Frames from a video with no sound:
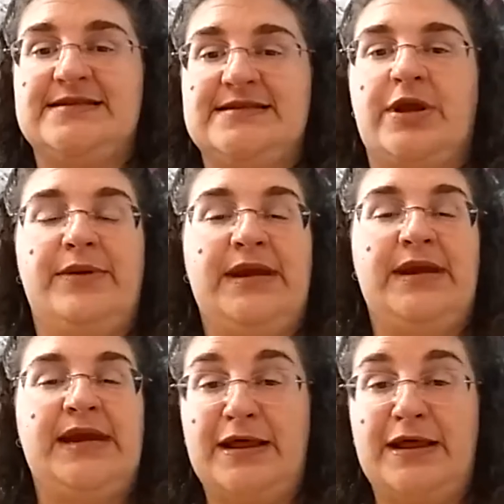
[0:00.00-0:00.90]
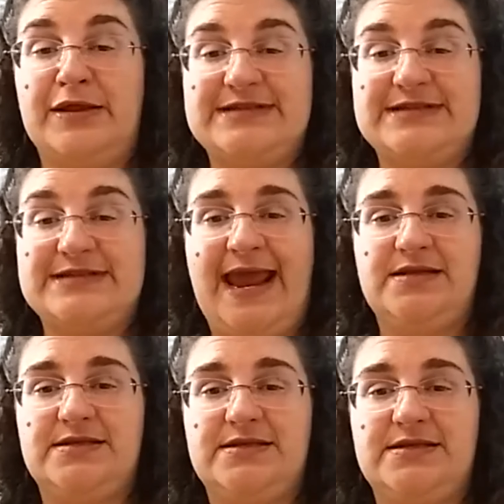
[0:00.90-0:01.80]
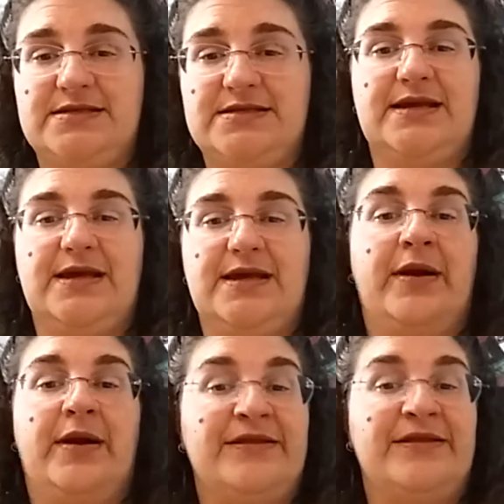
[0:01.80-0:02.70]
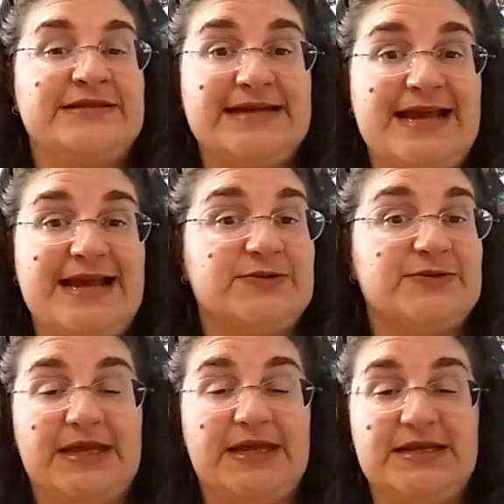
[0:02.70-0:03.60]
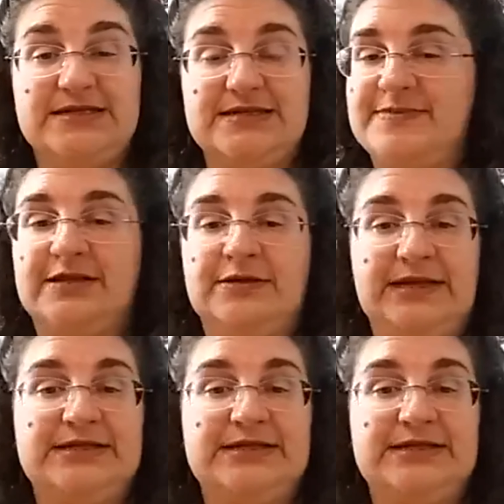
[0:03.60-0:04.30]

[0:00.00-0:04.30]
of 6s or you need another set of 8s or a set of 10s, we can absolutely